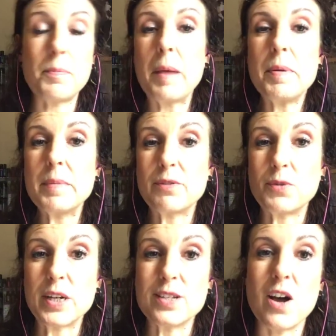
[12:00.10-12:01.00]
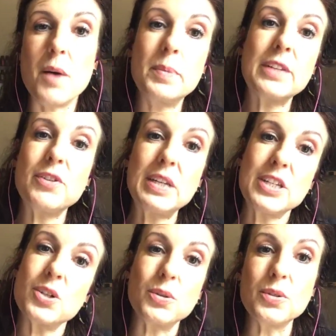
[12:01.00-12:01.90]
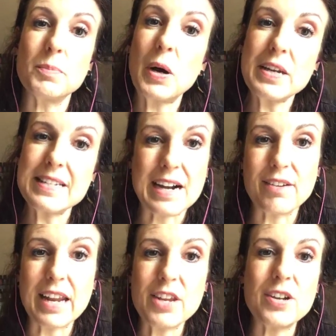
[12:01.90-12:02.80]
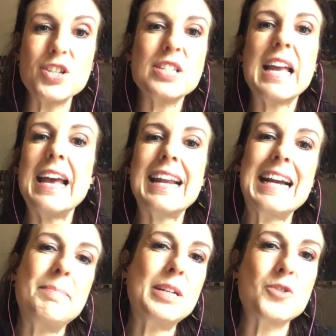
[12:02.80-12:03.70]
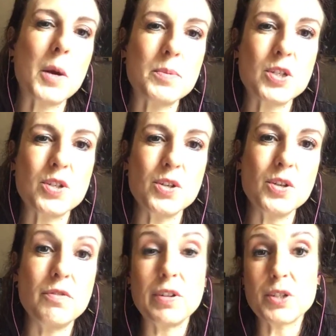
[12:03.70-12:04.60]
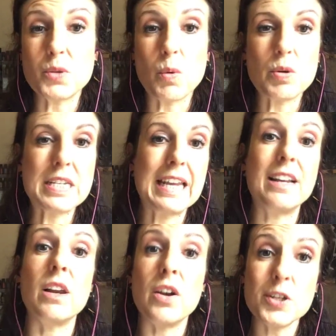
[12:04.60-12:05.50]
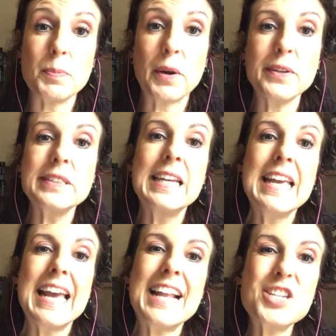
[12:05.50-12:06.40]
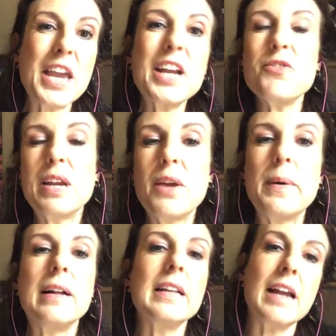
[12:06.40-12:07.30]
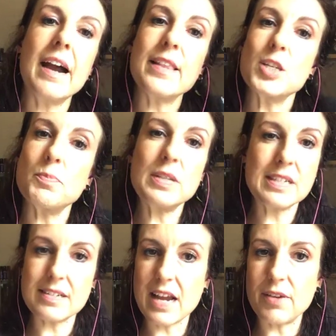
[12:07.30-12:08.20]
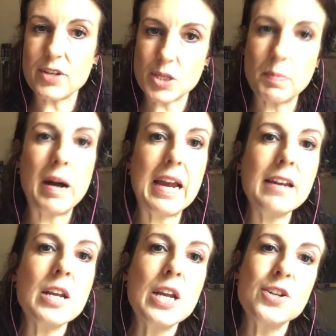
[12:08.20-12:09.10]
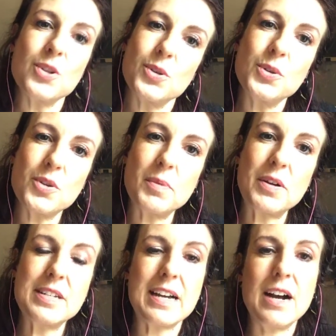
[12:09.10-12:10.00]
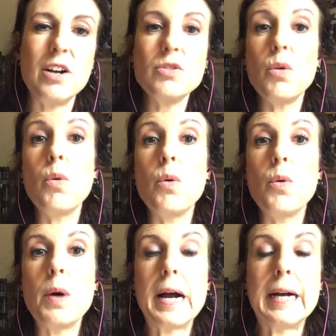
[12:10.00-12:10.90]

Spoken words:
peppermint, for example, if you need to cool the body down, and you can just add a couple of drops to filtered water in a glass bottle and shake it really well and either spritz it down the spine to cool the body down or